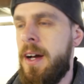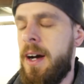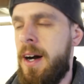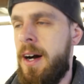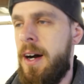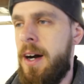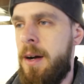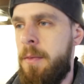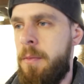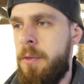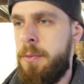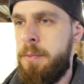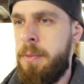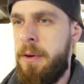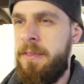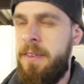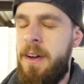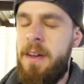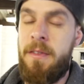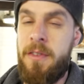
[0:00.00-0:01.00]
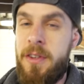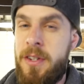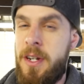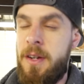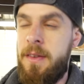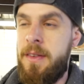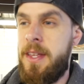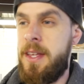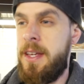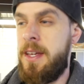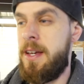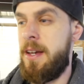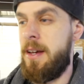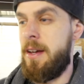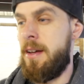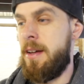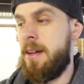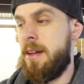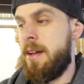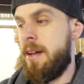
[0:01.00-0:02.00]
It's my favourite show of the
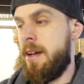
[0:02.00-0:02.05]
year,